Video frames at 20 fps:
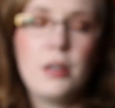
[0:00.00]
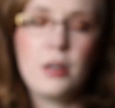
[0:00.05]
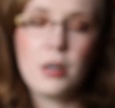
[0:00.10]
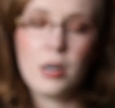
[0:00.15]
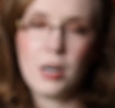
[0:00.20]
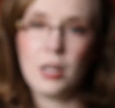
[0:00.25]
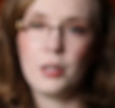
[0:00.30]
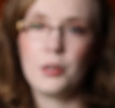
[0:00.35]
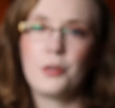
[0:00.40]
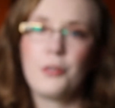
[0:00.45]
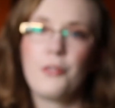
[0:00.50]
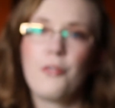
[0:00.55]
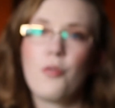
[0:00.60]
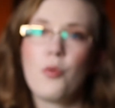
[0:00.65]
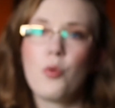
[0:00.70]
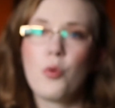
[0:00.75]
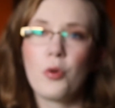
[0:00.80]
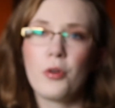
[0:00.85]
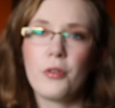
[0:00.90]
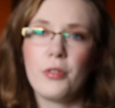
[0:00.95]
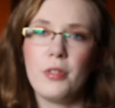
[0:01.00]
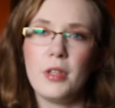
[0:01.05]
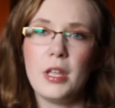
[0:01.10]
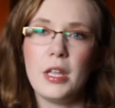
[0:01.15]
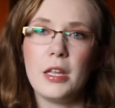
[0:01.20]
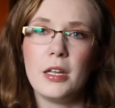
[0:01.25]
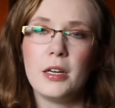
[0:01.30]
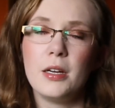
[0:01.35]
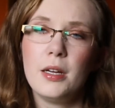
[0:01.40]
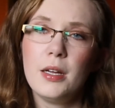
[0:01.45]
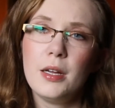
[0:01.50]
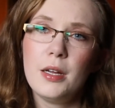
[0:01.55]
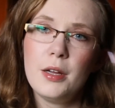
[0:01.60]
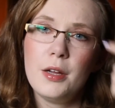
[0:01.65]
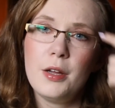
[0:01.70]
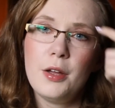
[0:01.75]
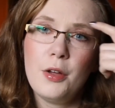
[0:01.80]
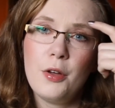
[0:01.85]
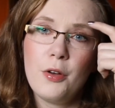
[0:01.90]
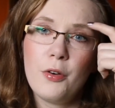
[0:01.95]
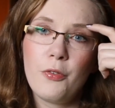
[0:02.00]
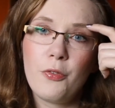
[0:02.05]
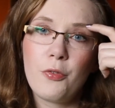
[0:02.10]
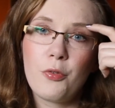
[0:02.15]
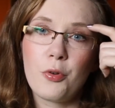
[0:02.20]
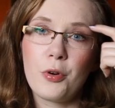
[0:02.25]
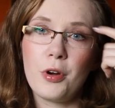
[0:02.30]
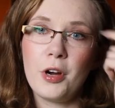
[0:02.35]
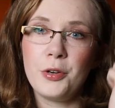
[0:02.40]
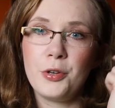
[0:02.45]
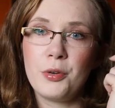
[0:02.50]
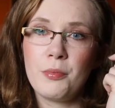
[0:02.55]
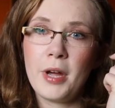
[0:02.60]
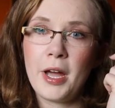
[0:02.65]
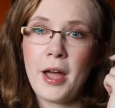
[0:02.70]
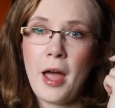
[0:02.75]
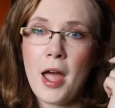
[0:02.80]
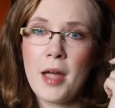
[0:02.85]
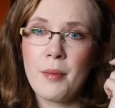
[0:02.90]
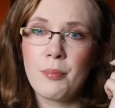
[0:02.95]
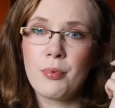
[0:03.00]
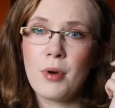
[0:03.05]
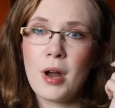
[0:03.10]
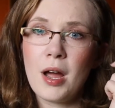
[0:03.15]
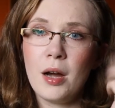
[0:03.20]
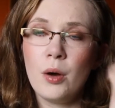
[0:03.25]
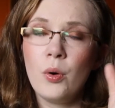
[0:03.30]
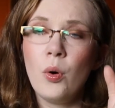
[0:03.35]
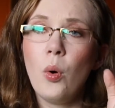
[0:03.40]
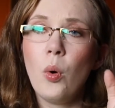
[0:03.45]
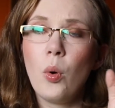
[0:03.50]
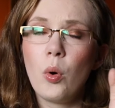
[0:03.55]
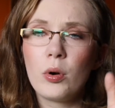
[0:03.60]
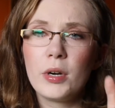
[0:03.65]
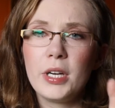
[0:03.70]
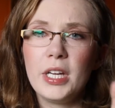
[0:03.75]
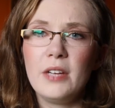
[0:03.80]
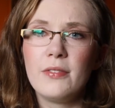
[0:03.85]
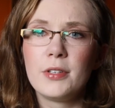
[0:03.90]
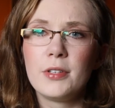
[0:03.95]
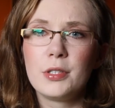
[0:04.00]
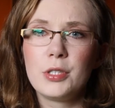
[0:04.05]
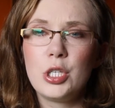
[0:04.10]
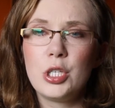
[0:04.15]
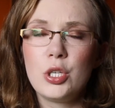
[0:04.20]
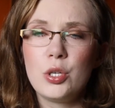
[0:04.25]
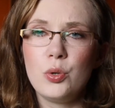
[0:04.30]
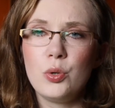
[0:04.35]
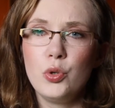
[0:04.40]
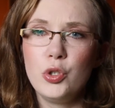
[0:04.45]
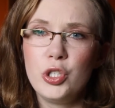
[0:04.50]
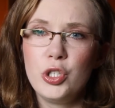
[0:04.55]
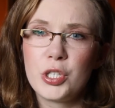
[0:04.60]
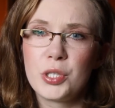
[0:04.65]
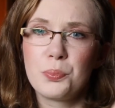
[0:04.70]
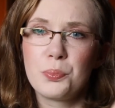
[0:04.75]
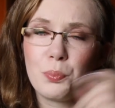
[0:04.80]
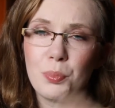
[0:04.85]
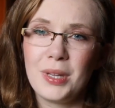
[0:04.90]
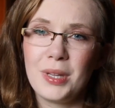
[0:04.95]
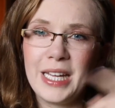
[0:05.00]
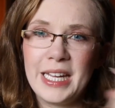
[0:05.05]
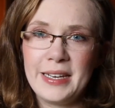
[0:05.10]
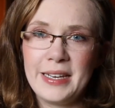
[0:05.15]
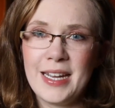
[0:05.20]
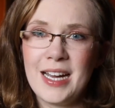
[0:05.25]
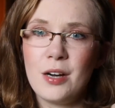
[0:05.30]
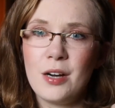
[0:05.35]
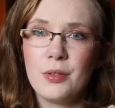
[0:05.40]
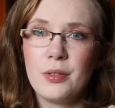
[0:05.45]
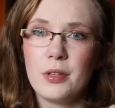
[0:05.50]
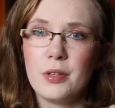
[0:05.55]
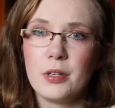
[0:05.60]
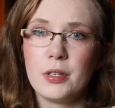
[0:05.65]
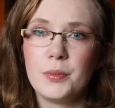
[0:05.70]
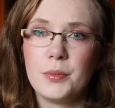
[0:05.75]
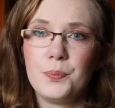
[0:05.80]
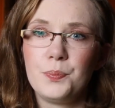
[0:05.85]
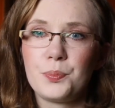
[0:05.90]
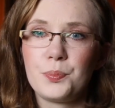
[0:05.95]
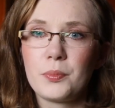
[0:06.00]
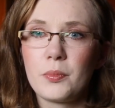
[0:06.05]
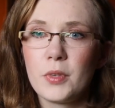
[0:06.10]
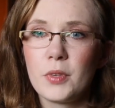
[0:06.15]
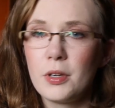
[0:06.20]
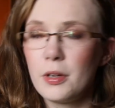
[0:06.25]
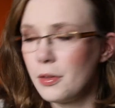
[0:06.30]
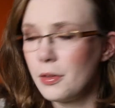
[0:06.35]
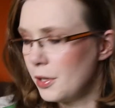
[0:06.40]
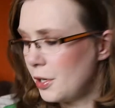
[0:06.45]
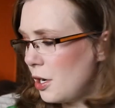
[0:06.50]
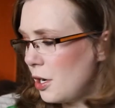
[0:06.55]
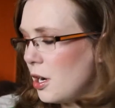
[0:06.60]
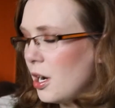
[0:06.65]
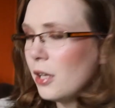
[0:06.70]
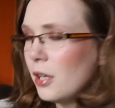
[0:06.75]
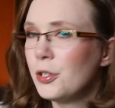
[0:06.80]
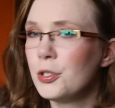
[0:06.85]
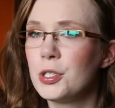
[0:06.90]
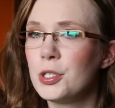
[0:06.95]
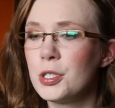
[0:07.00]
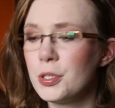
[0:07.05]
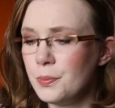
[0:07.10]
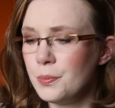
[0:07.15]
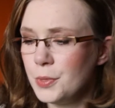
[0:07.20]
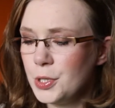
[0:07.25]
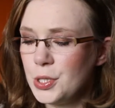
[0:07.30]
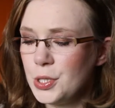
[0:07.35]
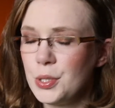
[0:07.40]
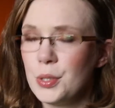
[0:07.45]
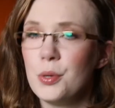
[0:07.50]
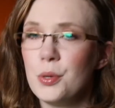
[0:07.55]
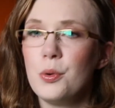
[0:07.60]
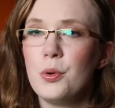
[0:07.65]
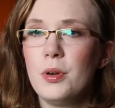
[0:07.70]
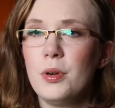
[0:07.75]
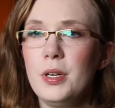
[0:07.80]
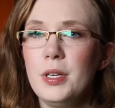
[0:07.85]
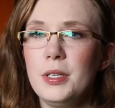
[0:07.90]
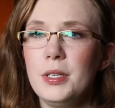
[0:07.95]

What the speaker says: color for under my eyebrow, or even to just blend out the colors. So